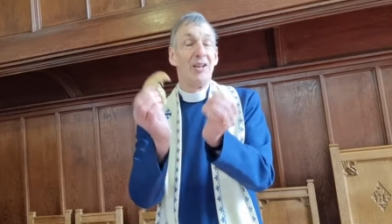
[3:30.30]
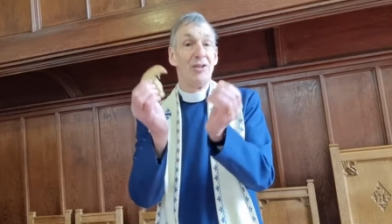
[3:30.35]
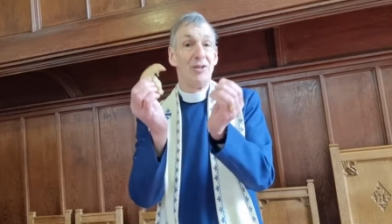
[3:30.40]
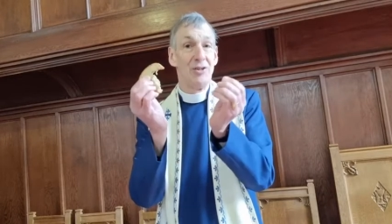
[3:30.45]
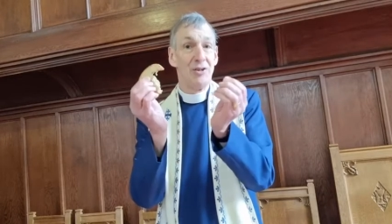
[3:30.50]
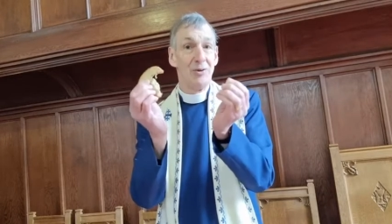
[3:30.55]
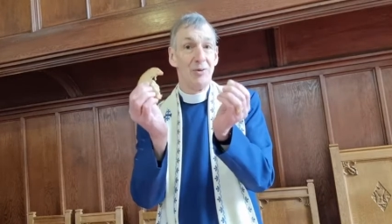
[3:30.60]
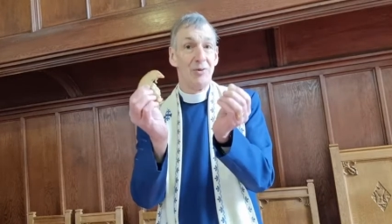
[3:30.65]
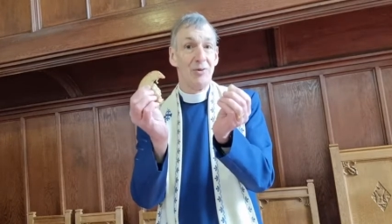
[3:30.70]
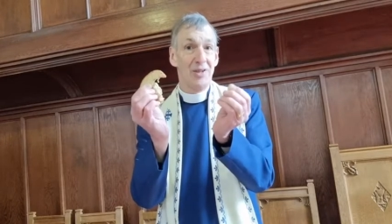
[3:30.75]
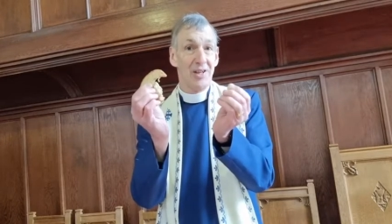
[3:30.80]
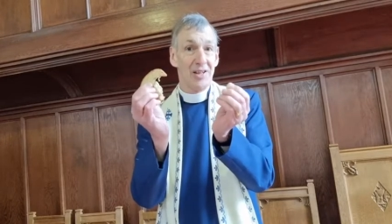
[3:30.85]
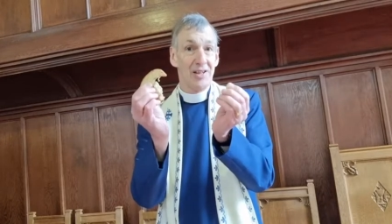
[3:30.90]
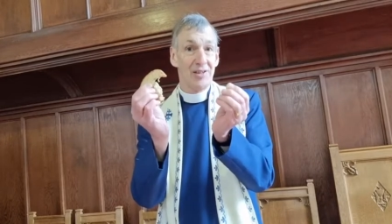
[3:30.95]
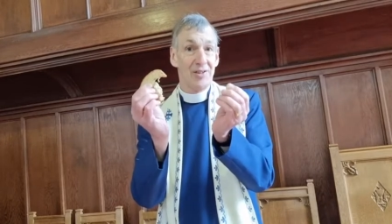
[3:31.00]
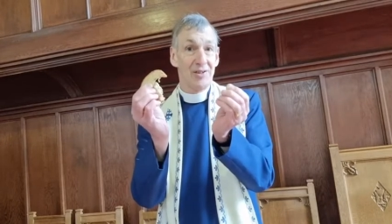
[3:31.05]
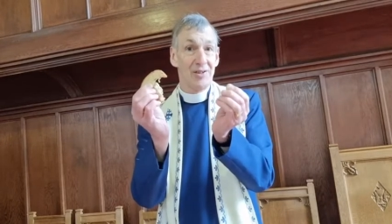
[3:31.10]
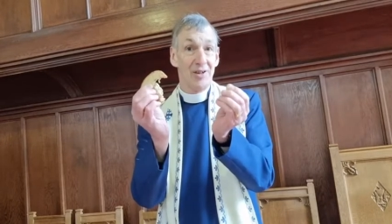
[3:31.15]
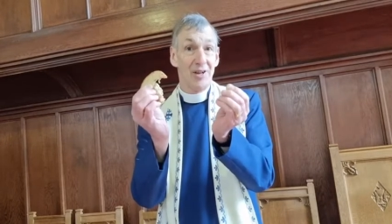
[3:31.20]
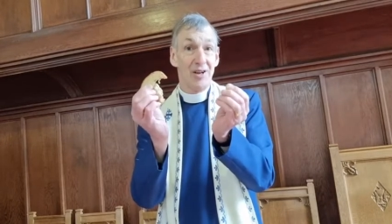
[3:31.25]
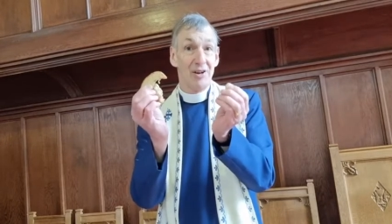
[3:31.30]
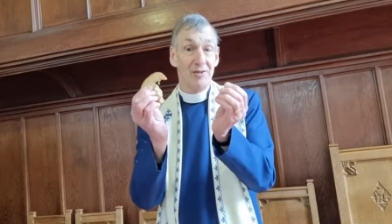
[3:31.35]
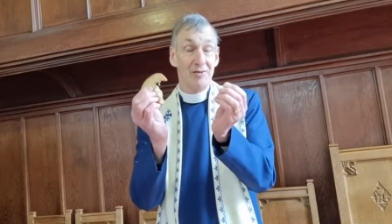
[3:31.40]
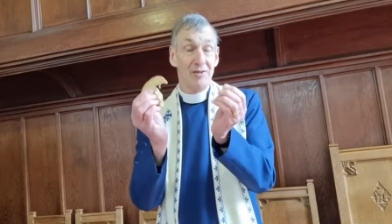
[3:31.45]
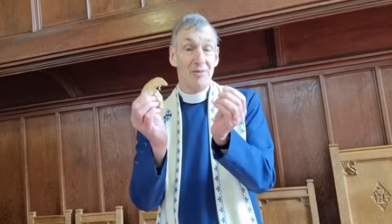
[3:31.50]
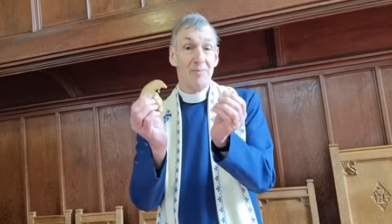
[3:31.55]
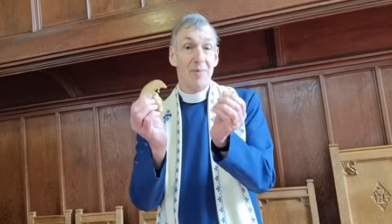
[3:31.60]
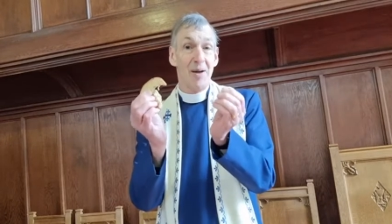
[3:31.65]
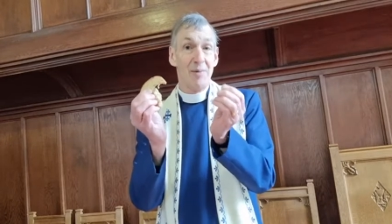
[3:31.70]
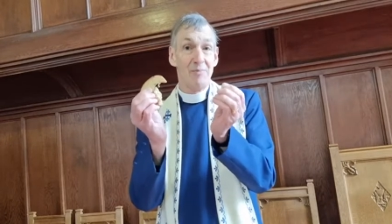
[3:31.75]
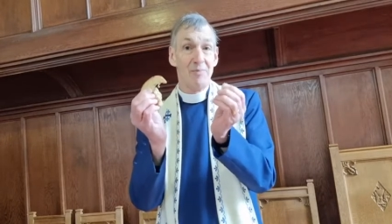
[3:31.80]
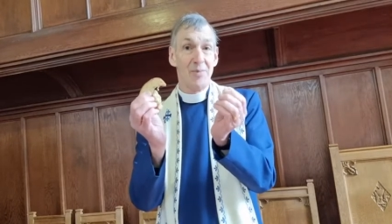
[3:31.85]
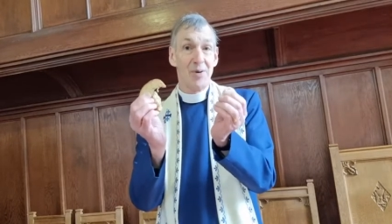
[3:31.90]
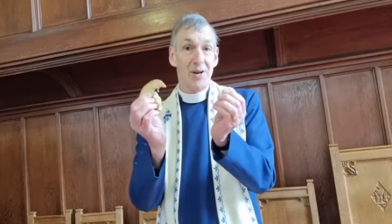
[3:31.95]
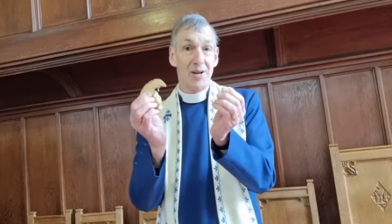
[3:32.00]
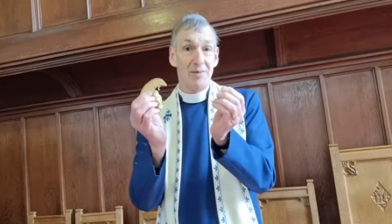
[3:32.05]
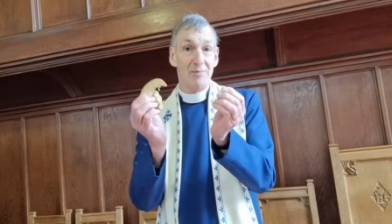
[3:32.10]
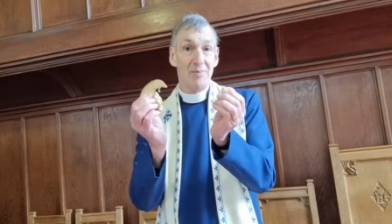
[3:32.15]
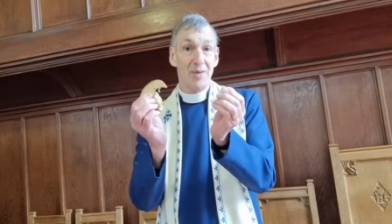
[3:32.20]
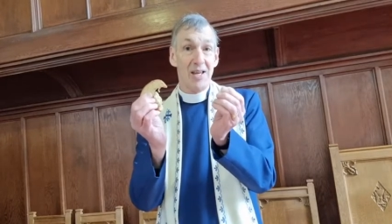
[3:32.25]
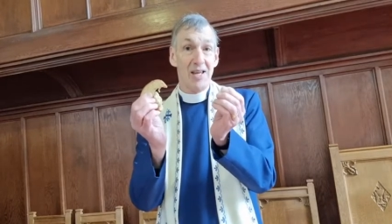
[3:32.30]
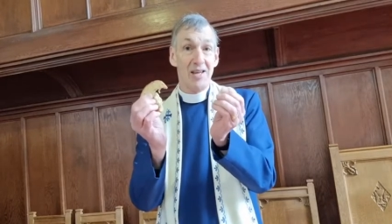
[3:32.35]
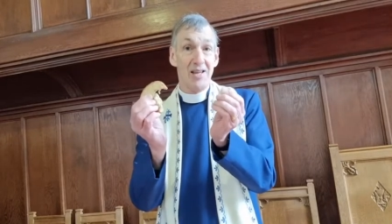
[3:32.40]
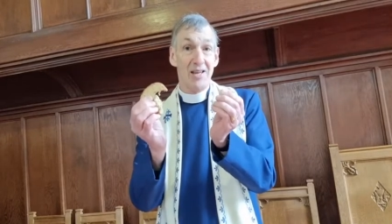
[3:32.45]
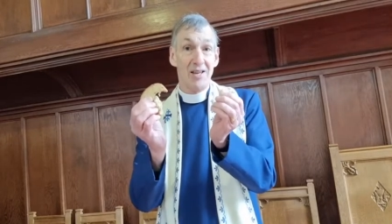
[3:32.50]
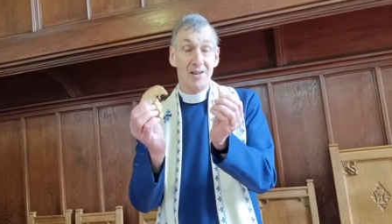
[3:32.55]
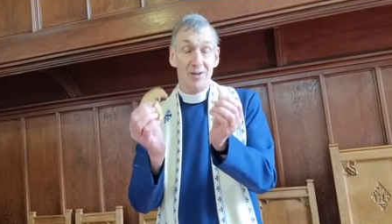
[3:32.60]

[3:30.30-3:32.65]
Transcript: Do this, remembering me.